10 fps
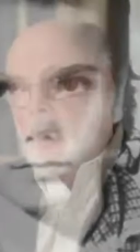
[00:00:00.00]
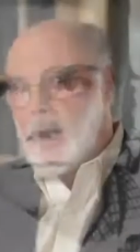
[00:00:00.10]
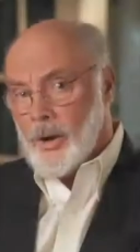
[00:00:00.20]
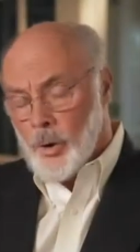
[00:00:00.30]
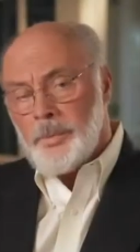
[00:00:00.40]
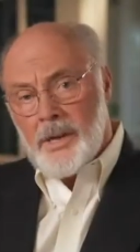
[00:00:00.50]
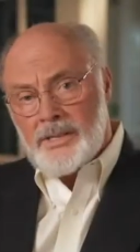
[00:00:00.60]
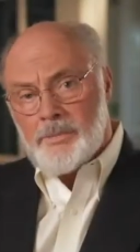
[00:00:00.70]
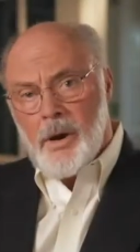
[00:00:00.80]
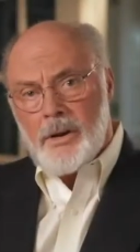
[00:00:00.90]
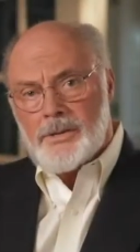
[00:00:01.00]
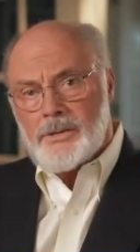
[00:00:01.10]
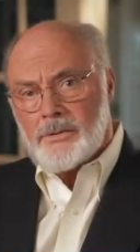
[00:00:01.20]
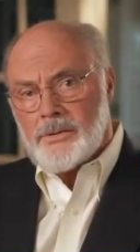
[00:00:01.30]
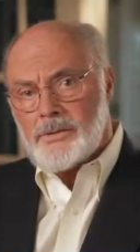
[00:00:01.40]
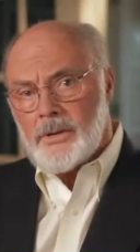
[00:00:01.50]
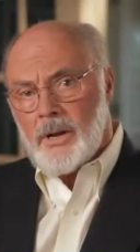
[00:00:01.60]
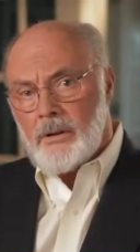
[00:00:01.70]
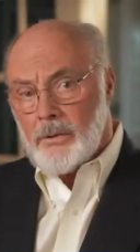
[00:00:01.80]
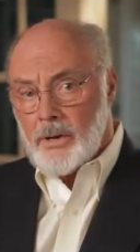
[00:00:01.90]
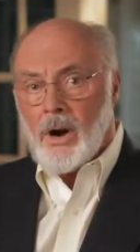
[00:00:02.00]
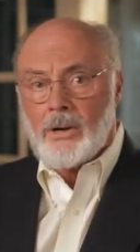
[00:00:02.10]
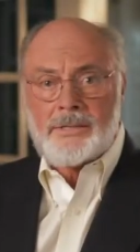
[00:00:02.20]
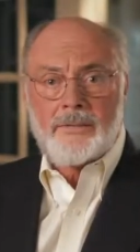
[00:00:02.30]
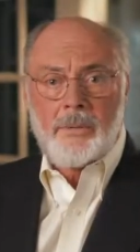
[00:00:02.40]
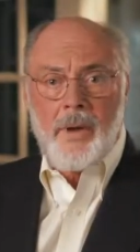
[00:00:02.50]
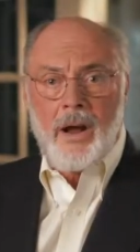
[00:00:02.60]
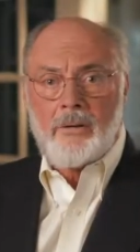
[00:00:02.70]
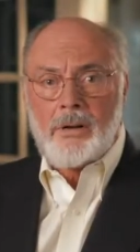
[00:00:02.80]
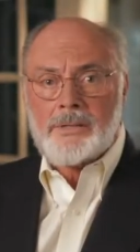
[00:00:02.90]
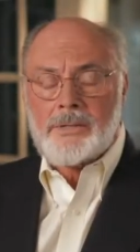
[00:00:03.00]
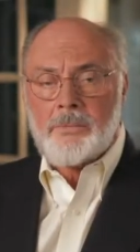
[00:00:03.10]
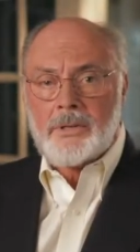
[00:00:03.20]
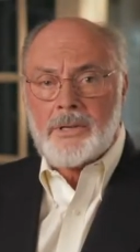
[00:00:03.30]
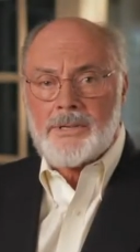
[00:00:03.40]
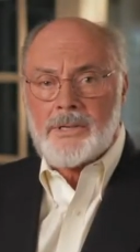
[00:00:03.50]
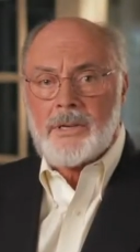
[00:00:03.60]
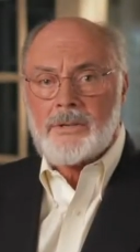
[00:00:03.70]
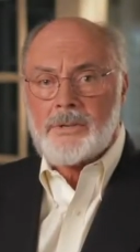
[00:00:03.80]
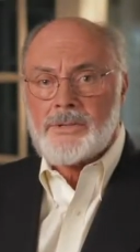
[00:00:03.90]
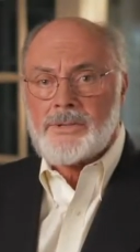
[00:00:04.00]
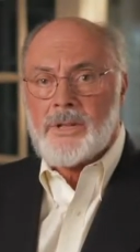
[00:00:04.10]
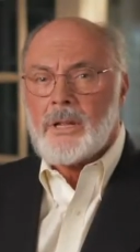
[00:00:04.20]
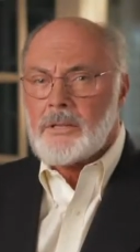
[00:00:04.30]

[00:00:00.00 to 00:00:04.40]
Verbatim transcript: I hope they inspire students, regardless of their backgrounds, abilities, and interests,